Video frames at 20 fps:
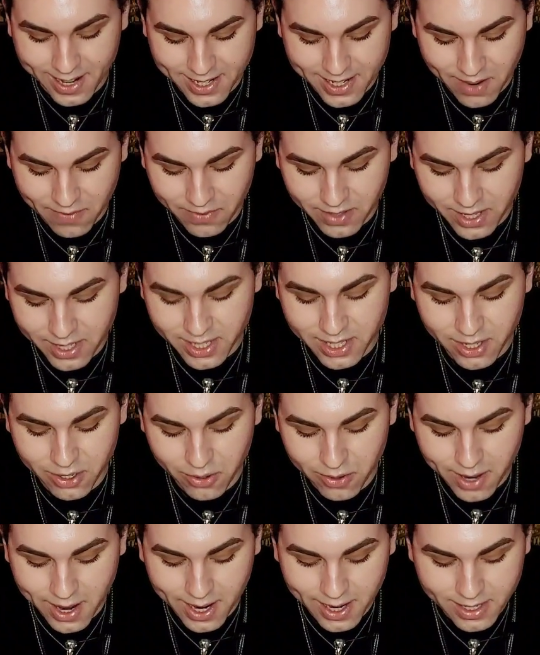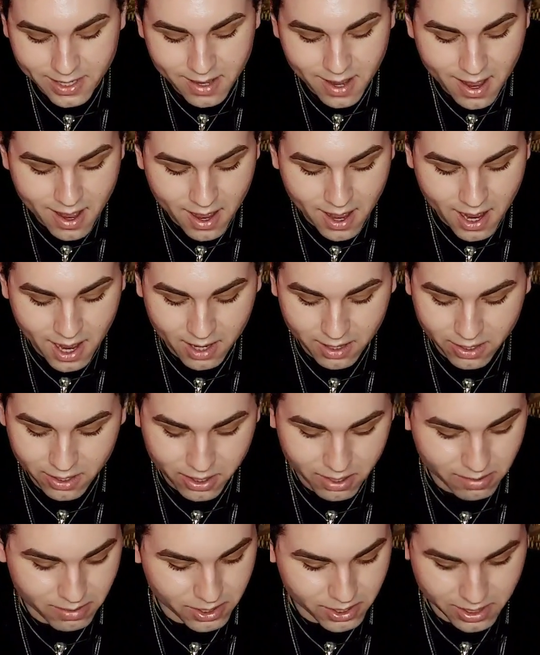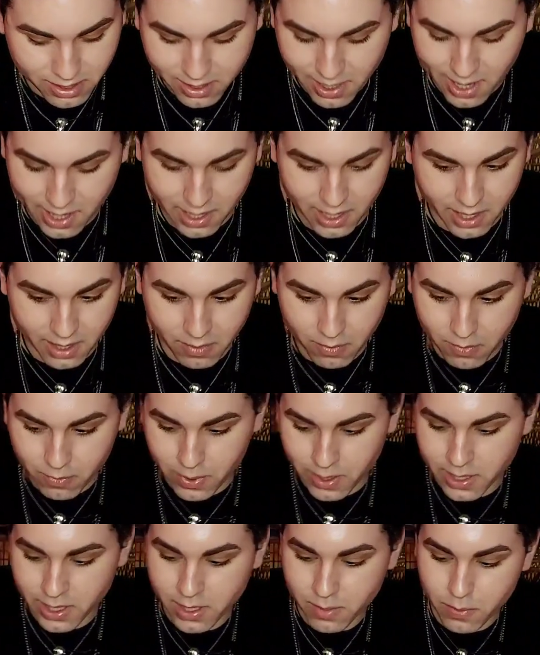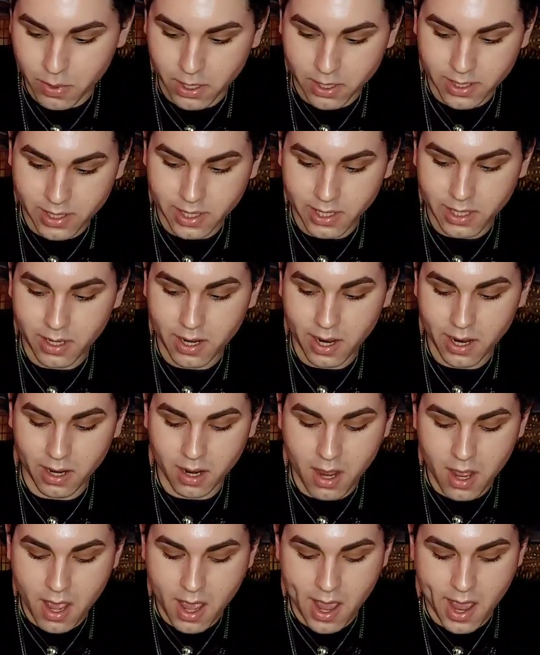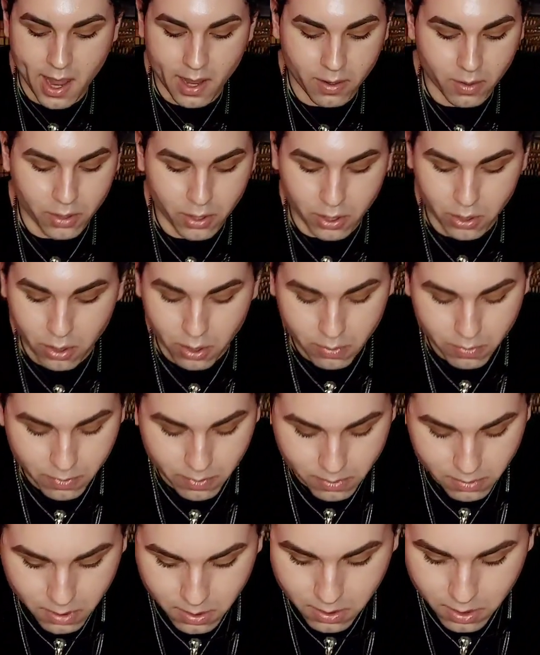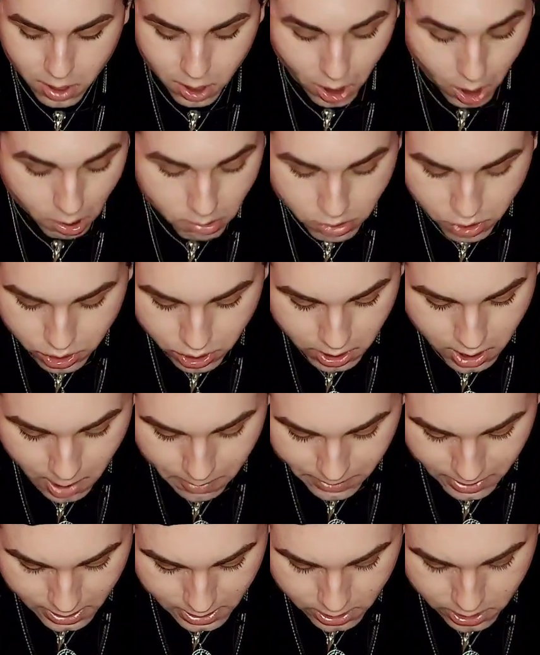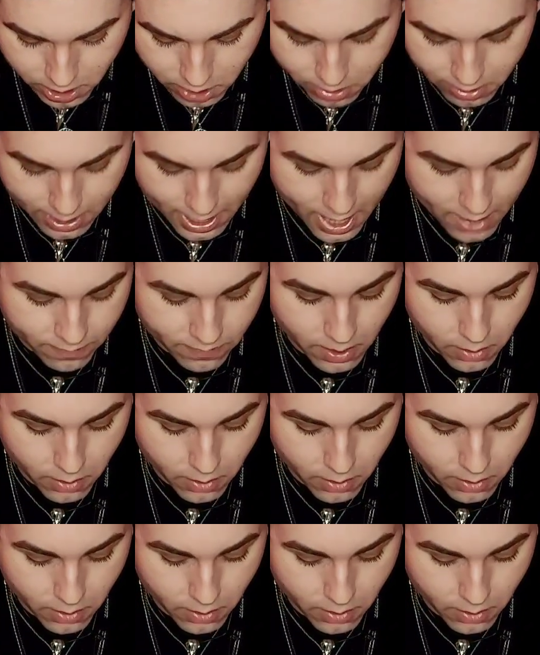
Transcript: I definitely see you guys just getting with this person and closure coming into your life.